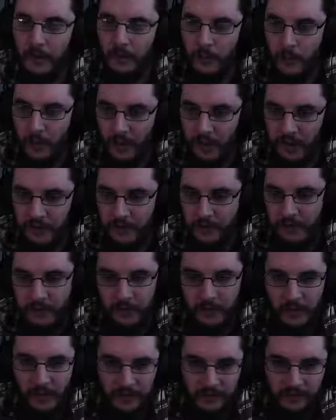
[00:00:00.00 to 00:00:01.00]
Was
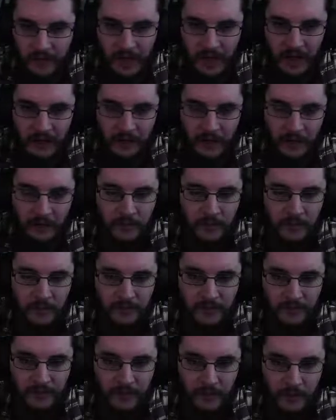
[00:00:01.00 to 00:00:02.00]
2.5 over
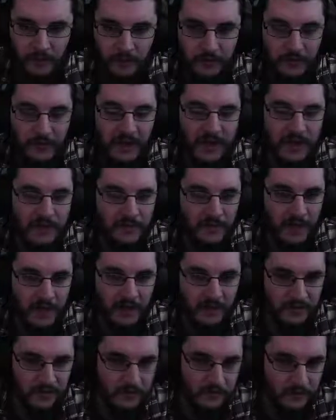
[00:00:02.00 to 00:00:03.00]
0.4. So now you
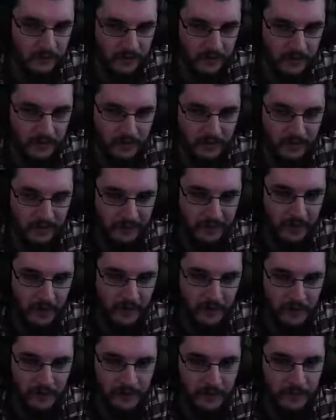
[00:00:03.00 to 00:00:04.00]
dodge a little bit
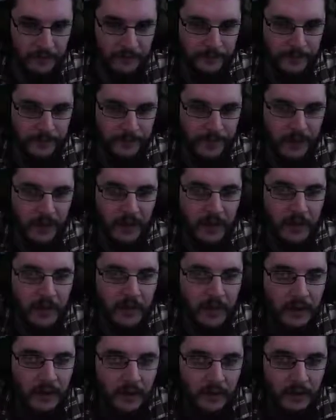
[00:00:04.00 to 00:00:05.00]
farther
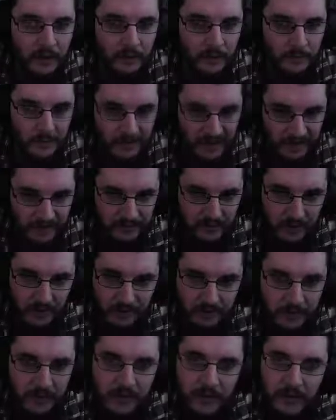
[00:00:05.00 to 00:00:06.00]
by default.